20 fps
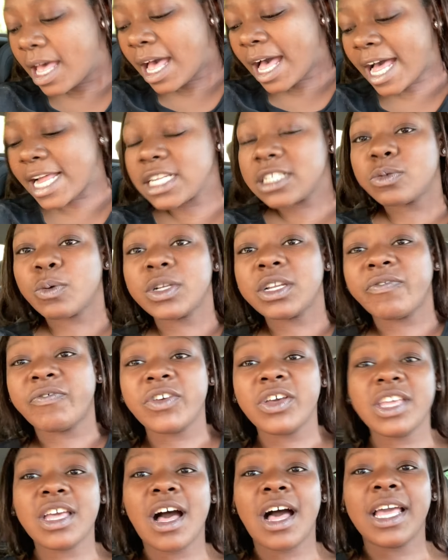I just wanted to
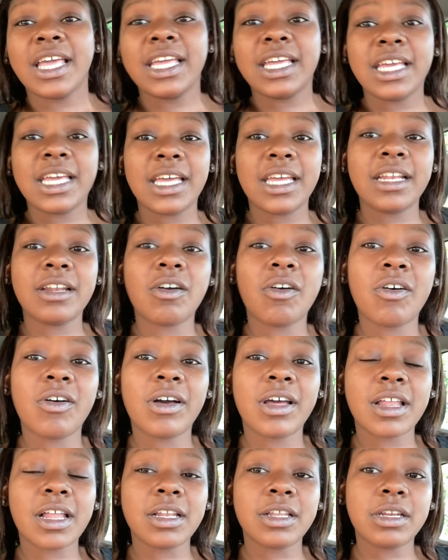fill y'all in
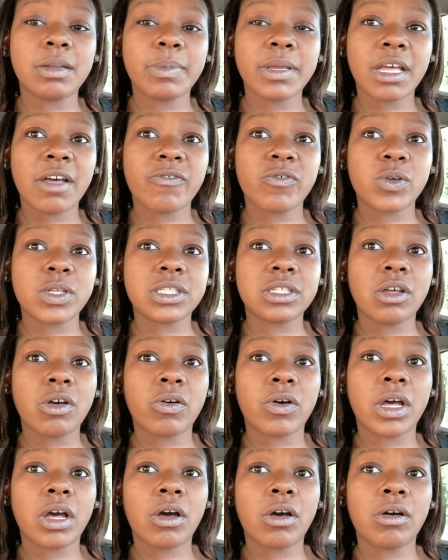on a little bit of what's
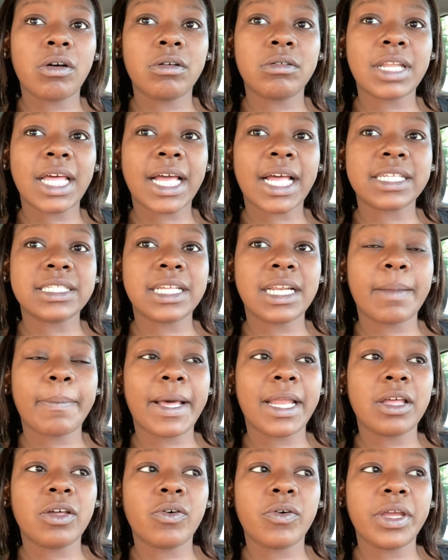going on. Like I said, I'm
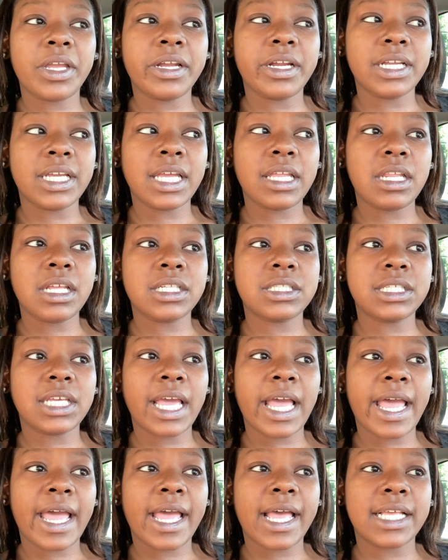about to go in here and get this
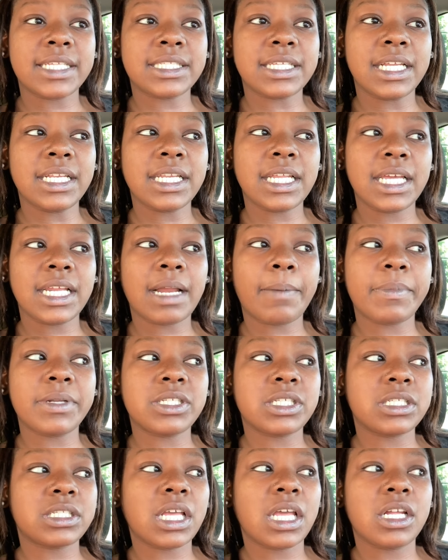gas, and then I'm gonna
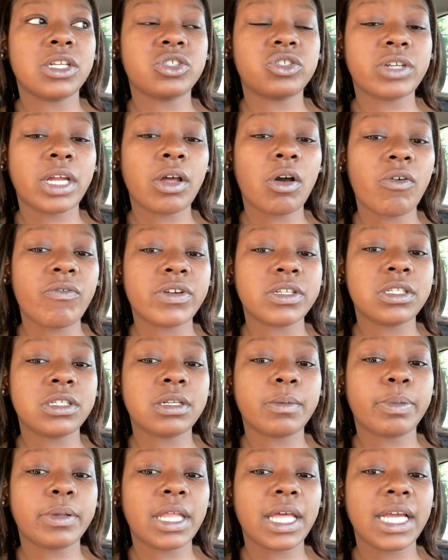just head straight over to
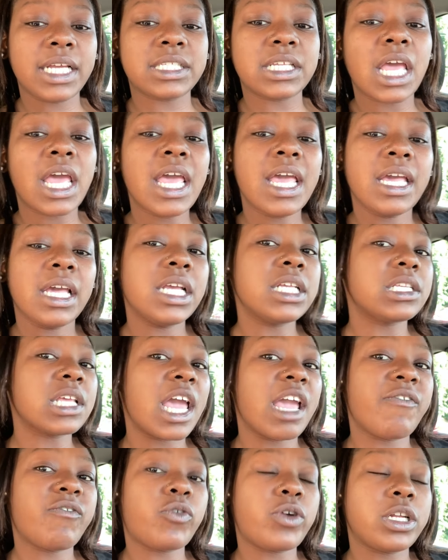the place. It's
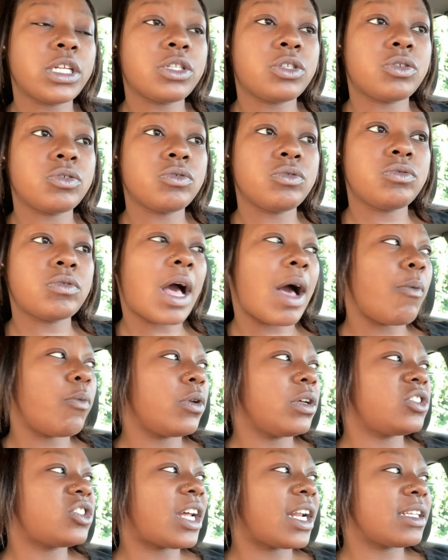8:42. I
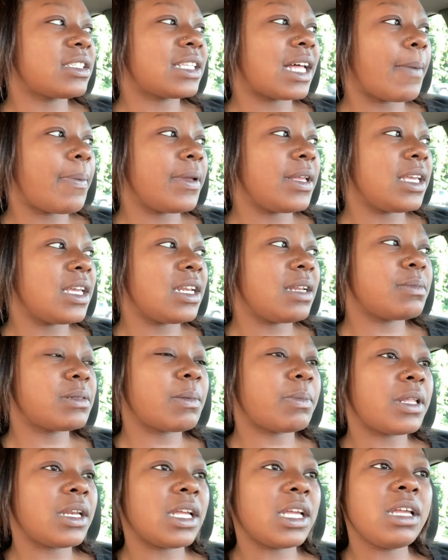would try to stop and get them
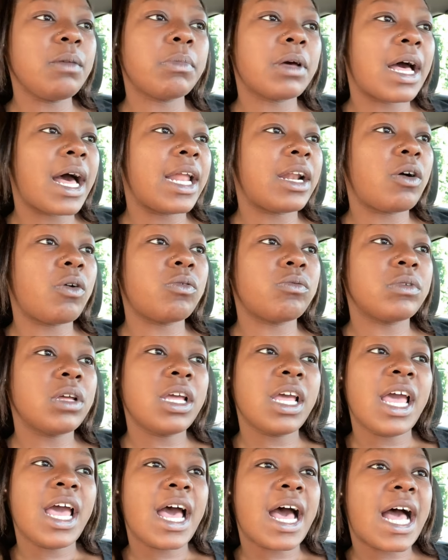something to eat, but I'm
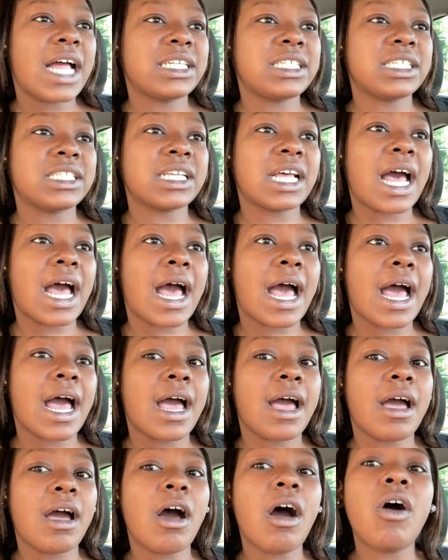
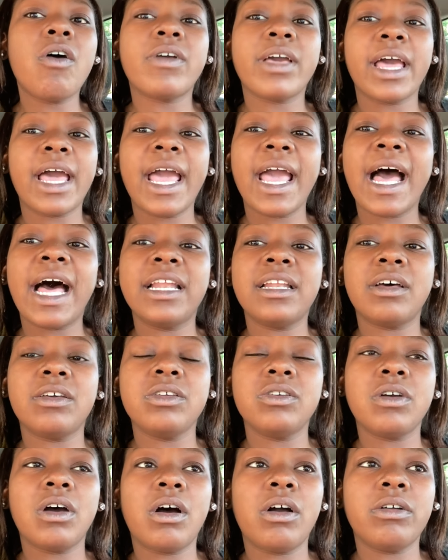hungry. Okay, I know
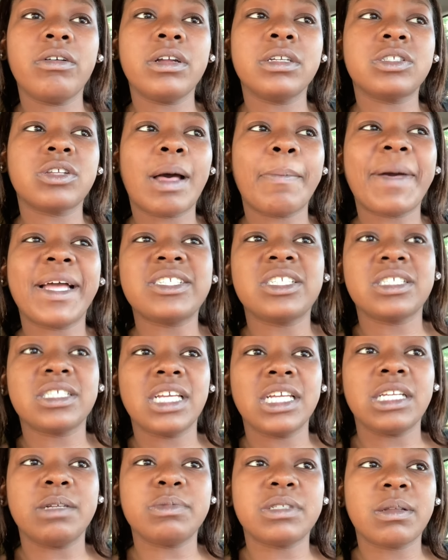you're hungry, so I might just
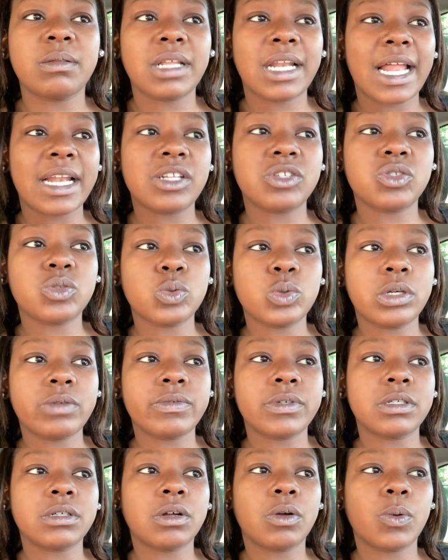get them something at the store
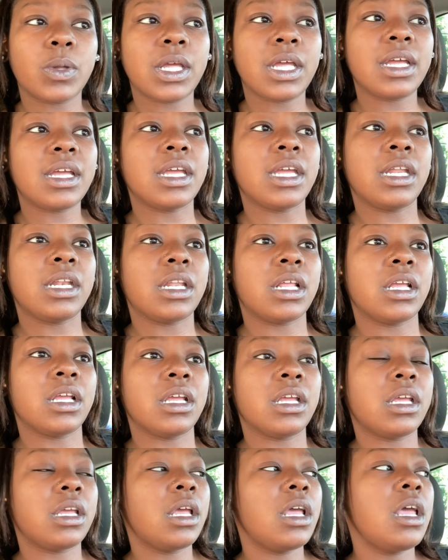real quick, and
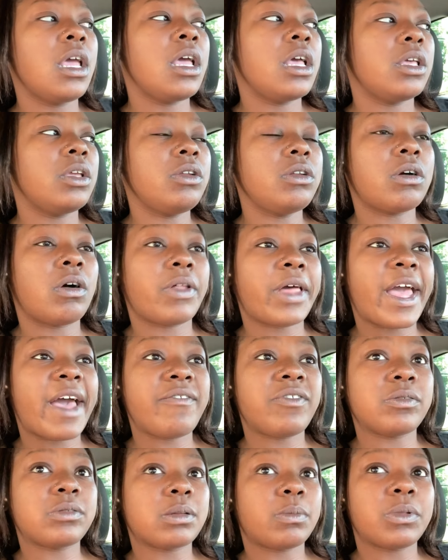then, you know, have
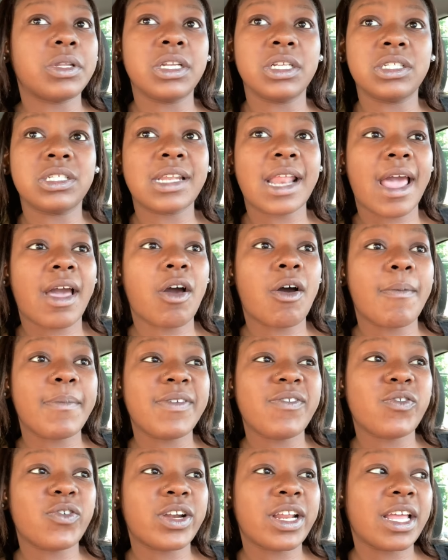them something to snack on
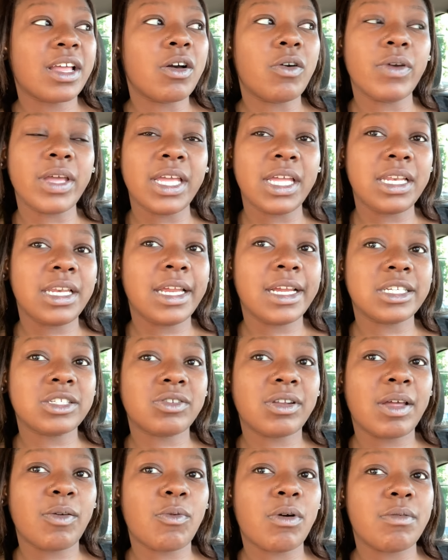before they go in there,
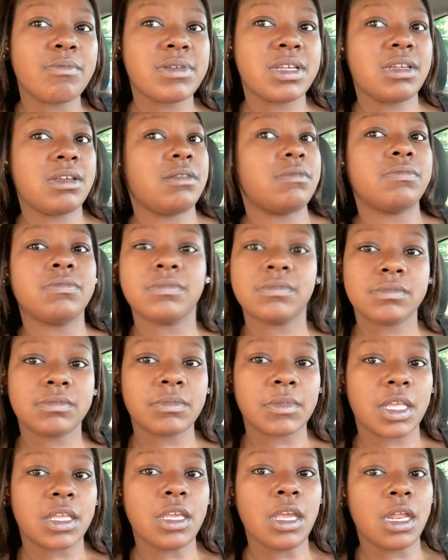so they won't be,
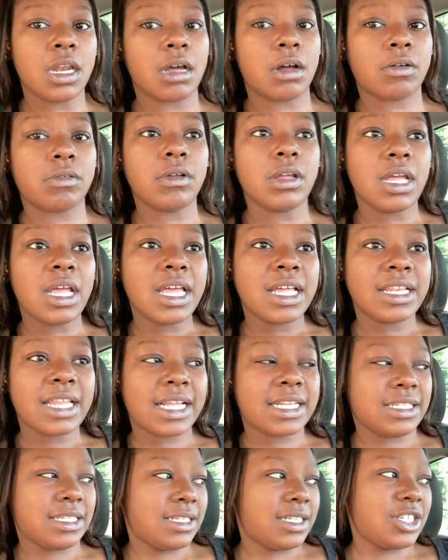you know,
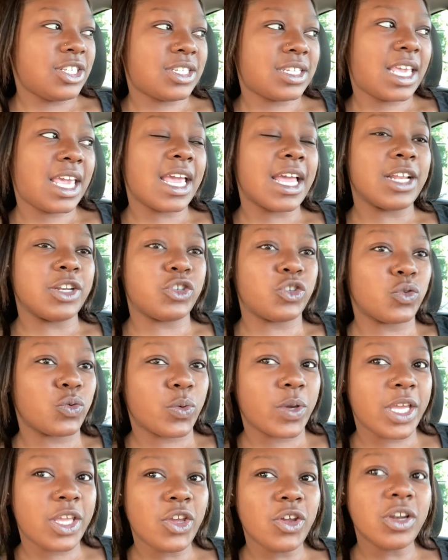they just can't
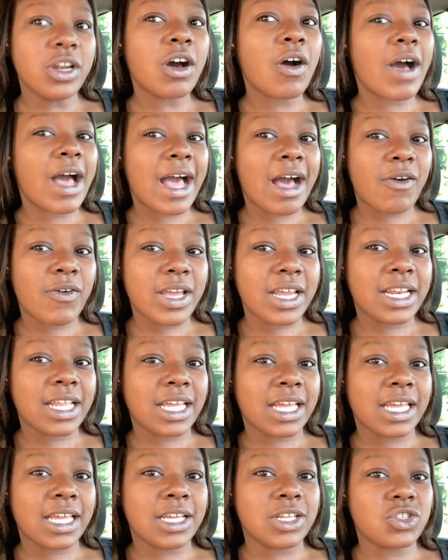do it. You know how it
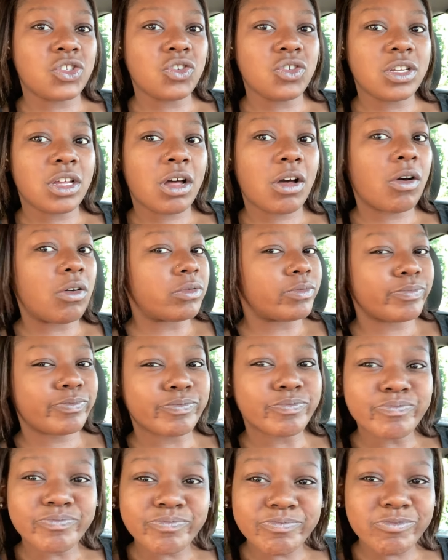is, you know
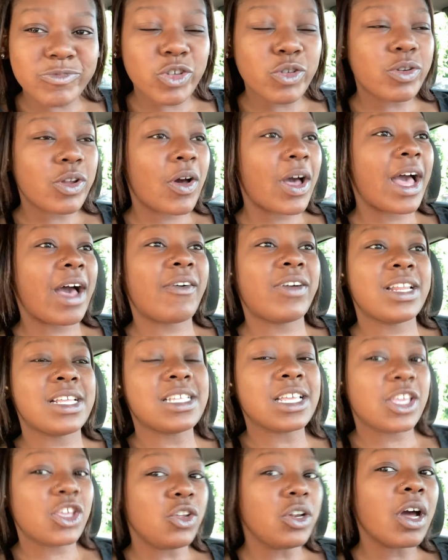how it is,
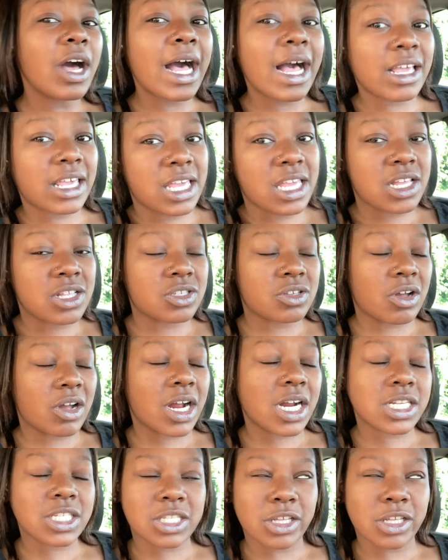and you know how kids are.